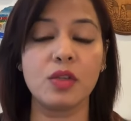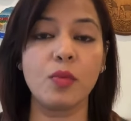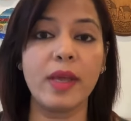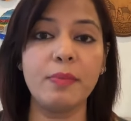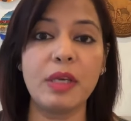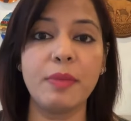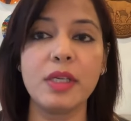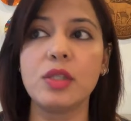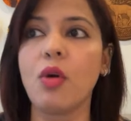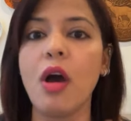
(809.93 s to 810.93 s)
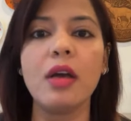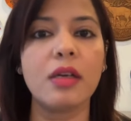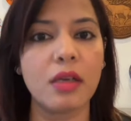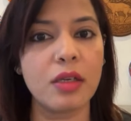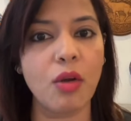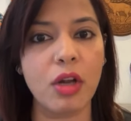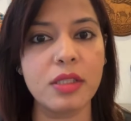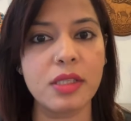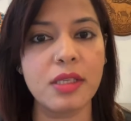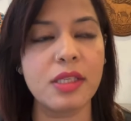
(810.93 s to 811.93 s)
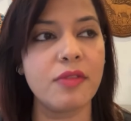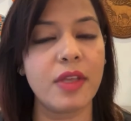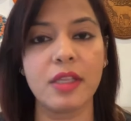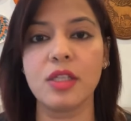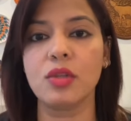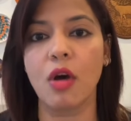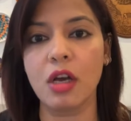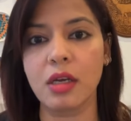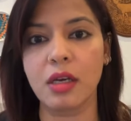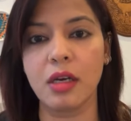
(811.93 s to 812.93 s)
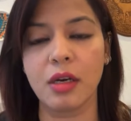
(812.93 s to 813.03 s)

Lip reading: So when people talk nonsense and when they talk,